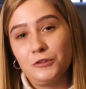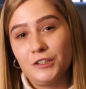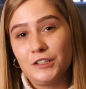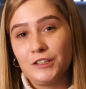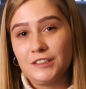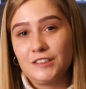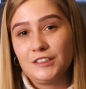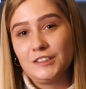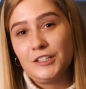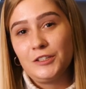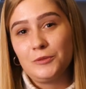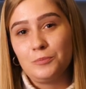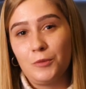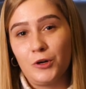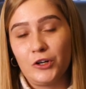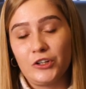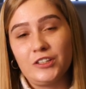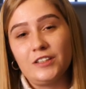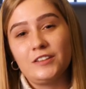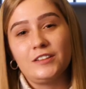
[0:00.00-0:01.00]
real estate
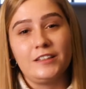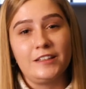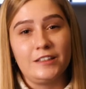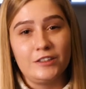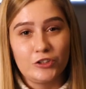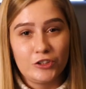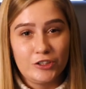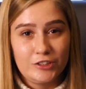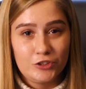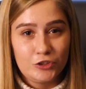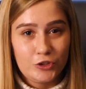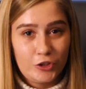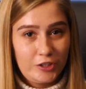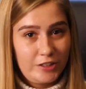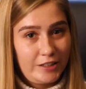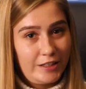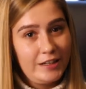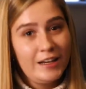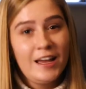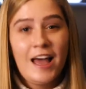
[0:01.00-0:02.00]
market here in
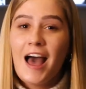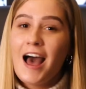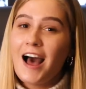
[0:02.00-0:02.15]
Turkey.